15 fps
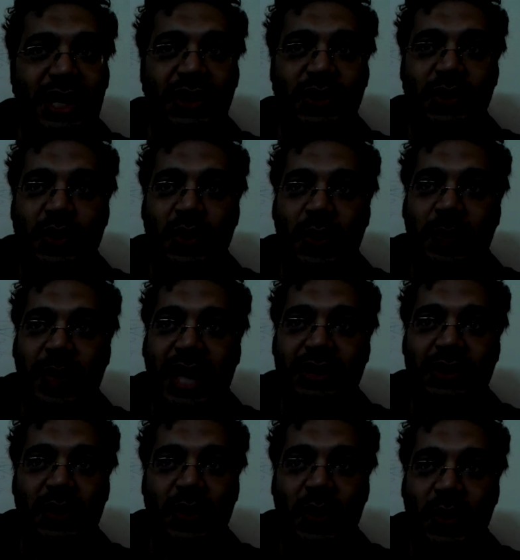I need to go
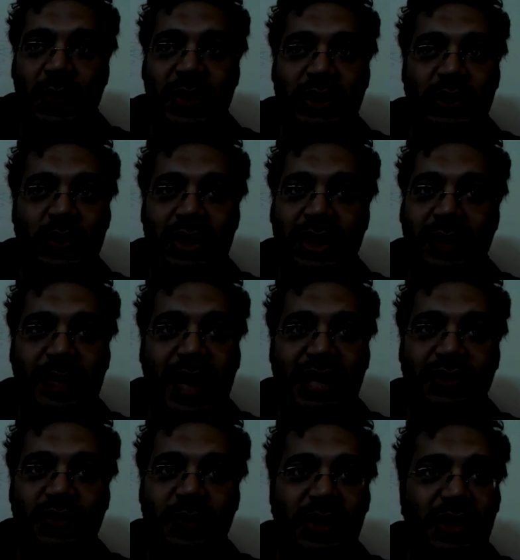back to home and do it in the
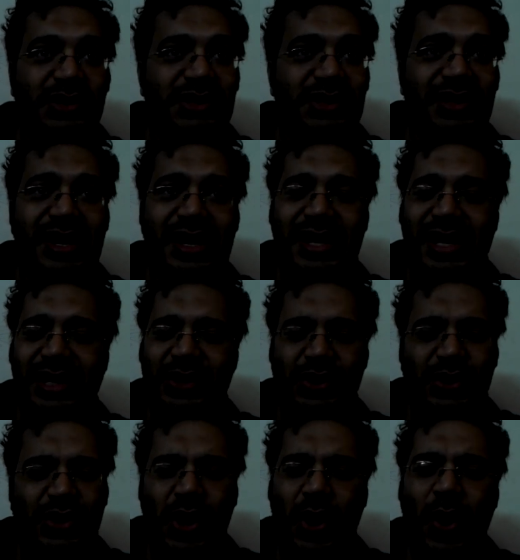bathroom because I really need to
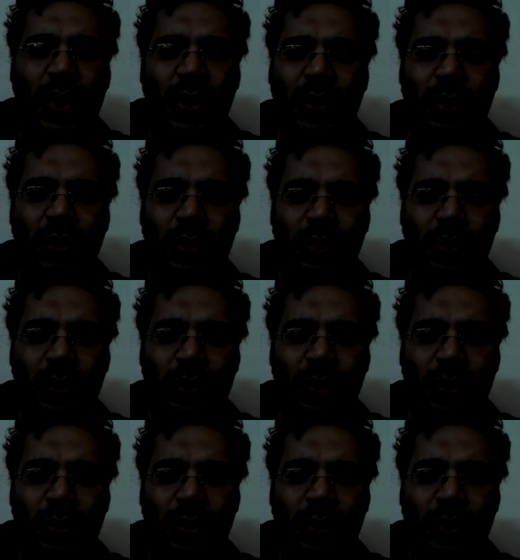go.